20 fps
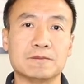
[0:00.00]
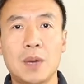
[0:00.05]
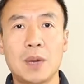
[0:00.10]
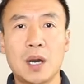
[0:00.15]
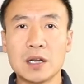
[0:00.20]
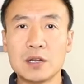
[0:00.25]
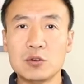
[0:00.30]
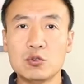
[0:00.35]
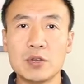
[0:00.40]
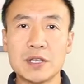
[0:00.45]

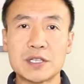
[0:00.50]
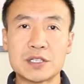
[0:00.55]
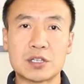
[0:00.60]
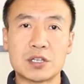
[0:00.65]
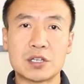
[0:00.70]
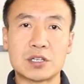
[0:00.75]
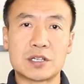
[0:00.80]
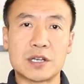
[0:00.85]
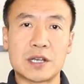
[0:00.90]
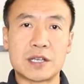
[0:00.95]
Modern
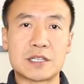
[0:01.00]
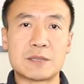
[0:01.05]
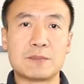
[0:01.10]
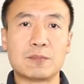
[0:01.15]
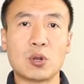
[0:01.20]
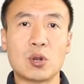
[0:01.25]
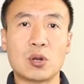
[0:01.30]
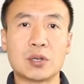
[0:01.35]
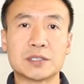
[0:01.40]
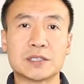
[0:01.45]
research
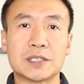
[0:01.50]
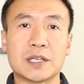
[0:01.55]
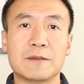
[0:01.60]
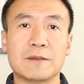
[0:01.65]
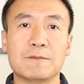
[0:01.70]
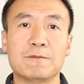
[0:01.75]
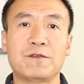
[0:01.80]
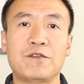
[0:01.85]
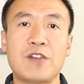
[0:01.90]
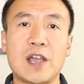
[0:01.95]
explored
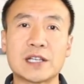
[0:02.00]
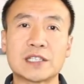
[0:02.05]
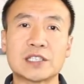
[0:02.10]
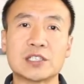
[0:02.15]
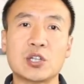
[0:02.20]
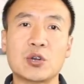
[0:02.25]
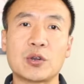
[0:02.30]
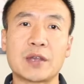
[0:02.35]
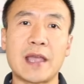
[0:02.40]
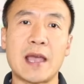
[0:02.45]
the
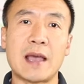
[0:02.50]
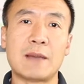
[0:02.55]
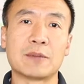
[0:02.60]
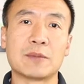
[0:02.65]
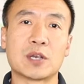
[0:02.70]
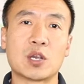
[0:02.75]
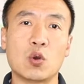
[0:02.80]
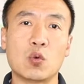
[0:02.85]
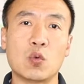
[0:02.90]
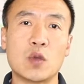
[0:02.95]
functional
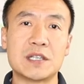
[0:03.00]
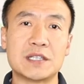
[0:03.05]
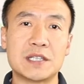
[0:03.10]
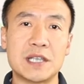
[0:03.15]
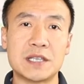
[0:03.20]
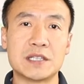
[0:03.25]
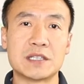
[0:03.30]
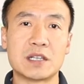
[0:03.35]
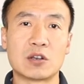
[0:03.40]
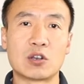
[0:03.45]
chemical
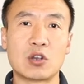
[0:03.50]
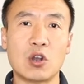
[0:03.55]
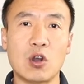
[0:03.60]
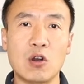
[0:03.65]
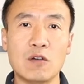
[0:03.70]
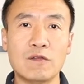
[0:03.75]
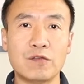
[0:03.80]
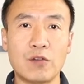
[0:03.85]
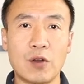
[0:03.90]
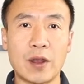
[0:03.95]
within the
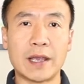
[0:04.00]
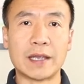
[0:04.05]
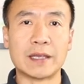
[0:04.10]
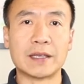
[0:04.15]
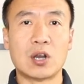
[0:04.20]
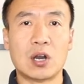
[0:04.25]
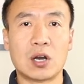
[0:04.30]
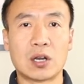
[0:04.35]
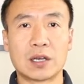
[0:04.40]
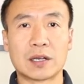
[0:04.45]
cofrey
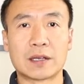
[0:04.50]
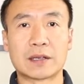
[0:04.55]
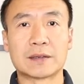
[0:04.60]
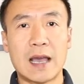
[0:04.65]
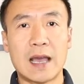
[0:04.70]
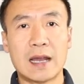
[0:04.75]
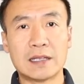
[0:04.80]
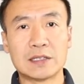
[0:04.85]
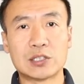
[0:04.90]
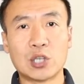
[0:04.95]
called
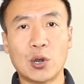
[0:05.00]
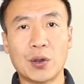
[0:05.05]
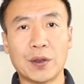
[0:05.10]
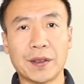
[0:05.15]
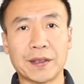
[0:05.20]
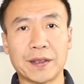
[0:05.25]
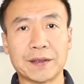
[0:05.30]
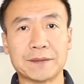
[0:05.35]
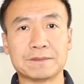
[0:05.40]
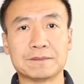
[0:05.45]

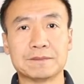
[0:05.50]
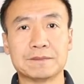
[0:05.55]
allantoin.